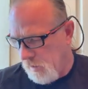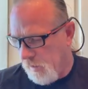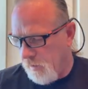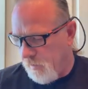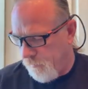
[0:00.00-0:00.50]

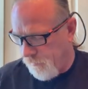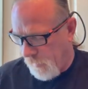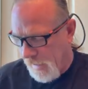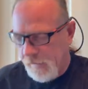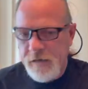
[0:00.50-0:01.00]

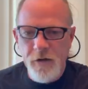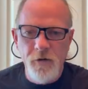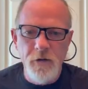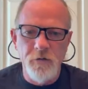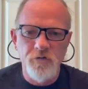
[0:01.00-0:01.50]
I
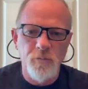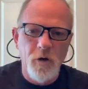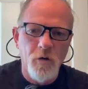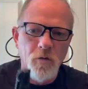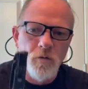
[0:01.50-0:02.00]
carried a
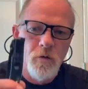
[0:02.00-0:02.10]
small